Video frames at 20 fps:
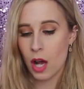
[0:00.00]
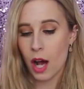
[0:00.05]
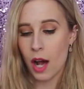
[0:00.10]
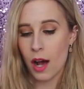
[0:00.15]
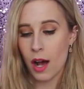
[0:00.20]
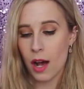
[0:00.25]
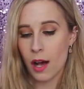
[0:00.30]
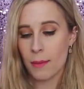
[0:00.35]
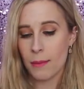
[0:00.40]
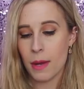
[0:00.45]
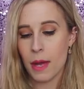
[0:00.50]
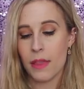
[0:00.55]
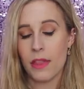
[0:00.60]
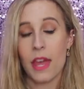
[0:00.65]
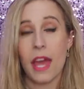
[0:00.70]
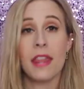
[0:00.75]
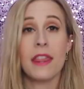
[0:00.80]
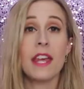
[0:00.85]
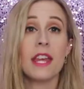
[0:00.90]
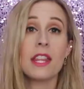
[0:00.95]
And
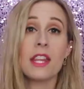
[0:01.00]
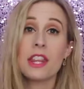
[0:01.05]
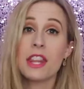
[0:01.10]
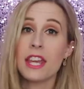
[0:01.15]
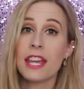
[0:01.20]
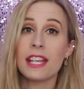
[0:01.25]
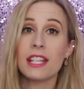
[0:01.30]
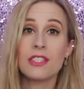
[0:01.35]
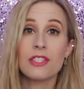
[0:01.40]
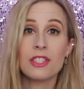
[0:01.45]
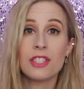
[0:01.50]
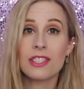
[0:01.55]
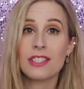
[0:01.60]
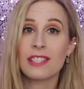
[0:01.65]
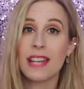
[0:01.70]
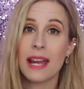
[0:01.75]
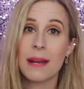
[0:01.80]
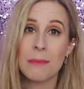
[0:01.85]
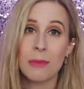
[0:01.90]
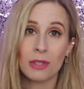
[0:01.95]
then the thing is to
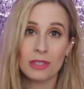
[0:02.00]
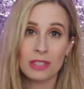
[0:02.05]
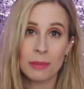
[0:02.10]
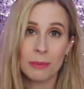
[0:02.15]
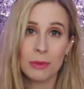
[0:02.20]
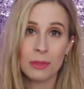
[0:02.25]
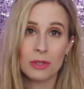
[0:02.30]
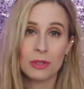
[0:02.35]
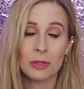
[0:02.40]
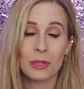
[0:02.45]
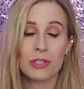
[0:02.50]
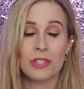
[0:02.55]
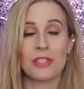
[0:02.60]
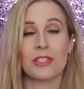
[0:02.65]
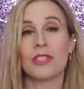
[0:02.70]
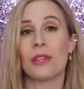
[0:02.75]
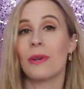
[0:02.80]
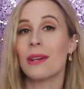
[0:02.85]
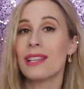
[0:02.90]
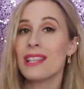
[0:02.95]
cite multiple sources.
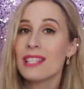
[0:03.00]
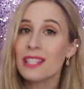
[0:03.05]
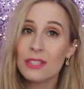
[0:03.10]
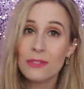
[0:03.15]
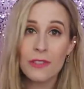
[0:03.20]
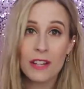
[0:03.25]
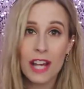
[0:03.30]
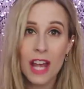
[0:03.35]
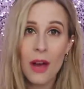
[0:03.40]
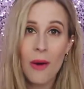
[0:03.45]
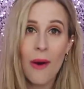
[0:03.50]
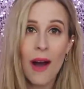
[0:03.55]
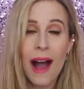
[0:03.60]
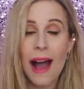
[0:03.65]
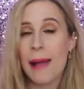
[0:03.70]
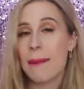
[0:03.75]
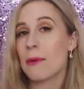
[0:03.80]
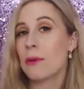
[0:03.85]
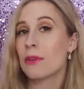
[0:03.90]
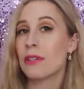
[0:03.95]
So in this video,
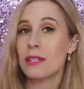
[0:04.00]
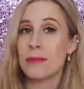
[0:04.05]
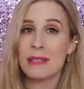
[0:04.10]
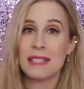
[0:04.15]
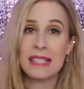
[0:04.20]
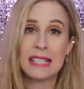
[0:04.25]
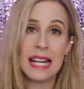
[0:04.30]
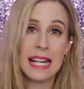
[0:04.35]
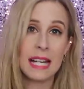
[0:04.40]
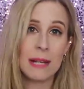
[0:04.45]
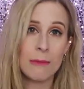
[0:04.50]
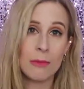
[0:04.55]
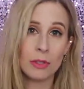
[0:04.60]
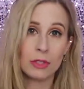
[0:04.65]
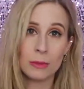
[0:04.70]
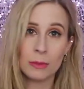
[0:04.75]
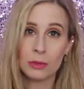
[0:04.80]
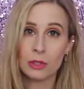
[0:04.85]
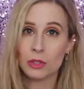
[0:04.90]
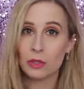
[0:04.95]
I'm going to be citing
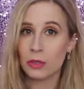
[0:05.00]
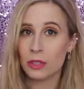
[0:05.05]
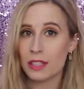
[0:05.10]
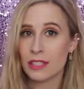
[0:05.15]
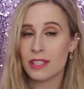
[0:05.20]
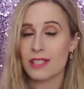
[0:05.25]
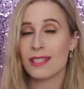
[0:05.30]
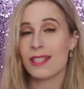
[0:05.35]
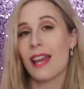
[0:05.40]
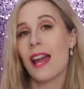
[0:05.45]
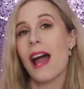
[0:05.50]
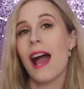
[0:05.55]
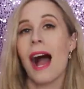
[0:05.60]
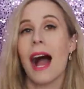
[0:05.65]
multiple sources.